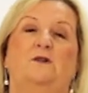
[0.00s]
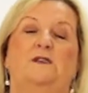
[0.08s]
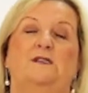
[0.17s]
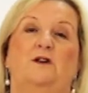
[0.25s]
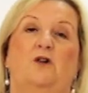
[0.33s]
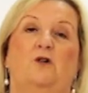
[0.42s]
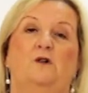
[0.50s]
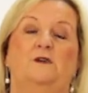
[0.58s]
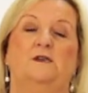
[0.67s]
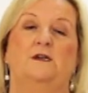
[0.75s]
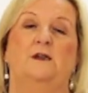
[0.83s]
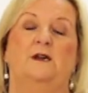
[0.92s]
it's
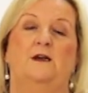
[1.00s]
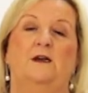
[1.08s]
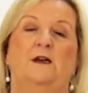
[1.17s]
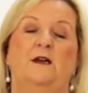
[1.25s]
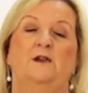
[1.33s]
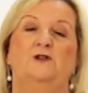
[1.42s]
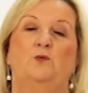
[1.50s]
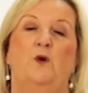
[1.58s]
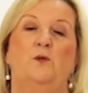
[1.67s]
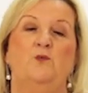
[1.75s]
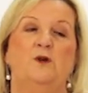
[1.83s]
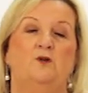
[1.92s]
called. So
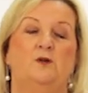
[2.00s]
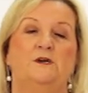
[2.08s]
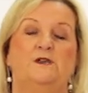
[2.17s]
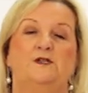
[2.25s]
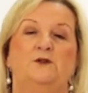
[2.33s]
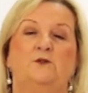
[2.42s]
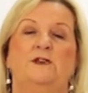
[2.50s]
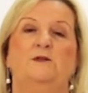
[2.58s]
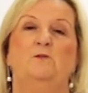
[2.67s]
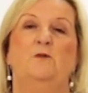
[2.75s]
what we're going to do is